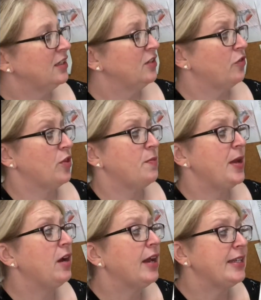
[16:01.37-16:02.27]
For the
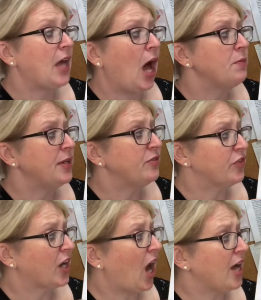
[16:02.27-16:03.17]
bear had not been
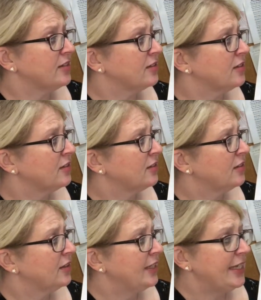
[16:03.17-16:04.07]
forgotten.
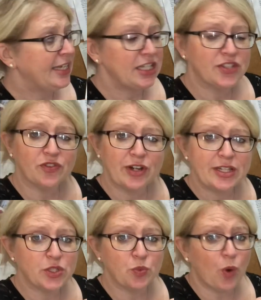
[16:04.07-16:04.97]
His
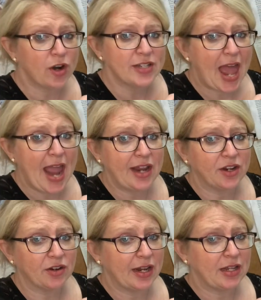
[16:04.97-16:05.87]
friends weren't
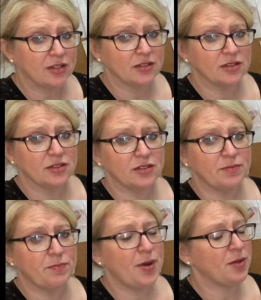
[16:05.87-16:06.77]
angry,
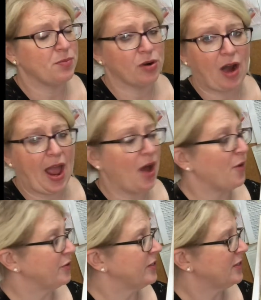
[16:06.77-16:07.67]
but
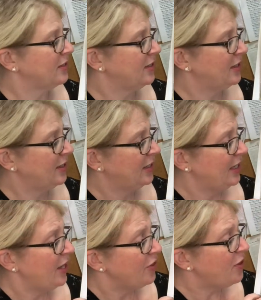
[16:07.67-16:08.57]
proud.
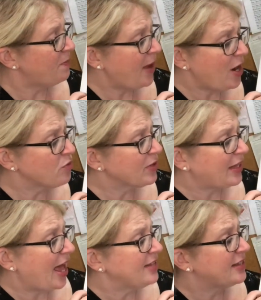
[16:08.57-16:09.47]
The bear
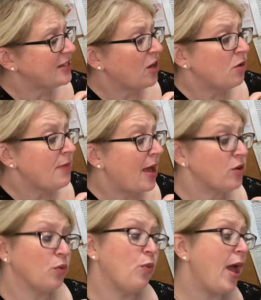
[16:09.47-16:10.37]
realized that no
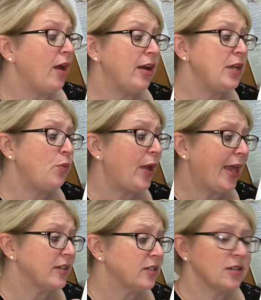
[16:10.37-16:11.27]
matter where he
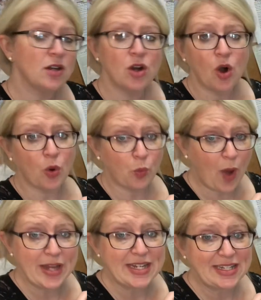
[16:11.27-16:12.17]
went or
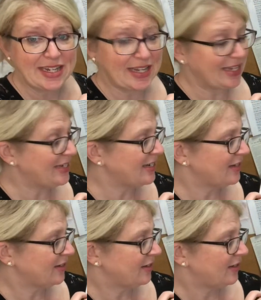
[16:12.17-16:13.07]
what he did,
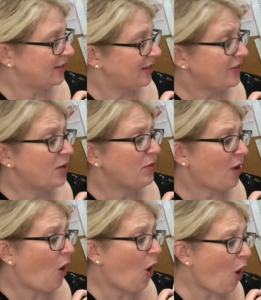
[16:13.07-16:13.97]
they would
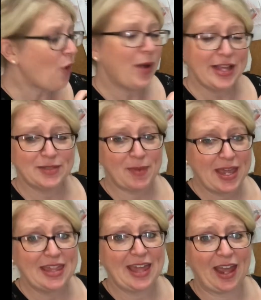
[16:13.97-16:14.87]
always
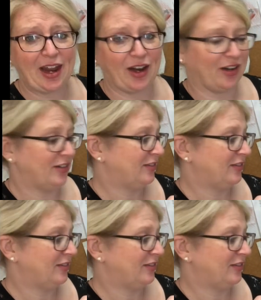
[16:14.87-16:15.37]
be there,